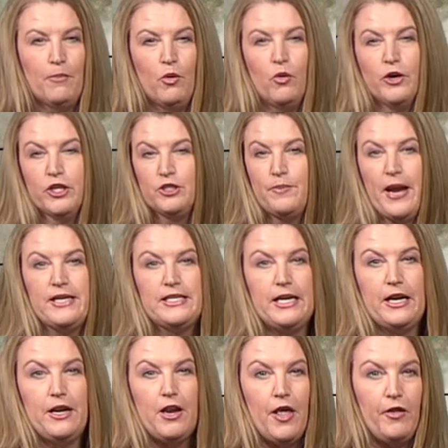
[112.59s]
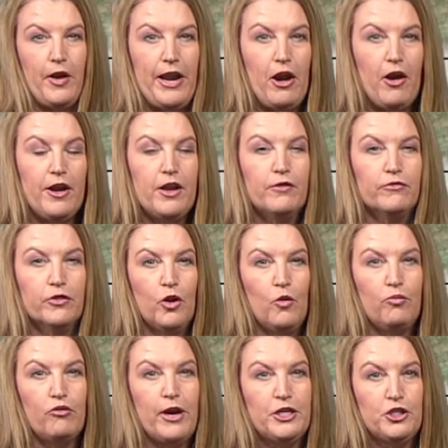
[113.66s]
but we're expecting another area of low
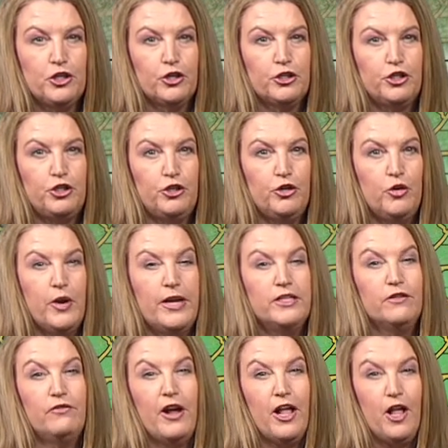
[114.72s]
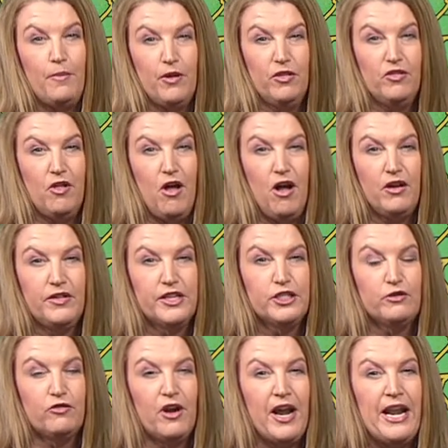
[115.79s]
pressure to develop along this
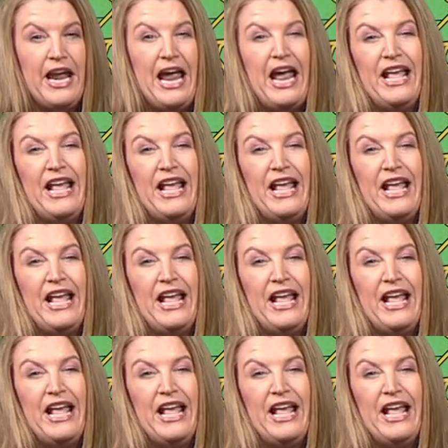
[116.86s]
front,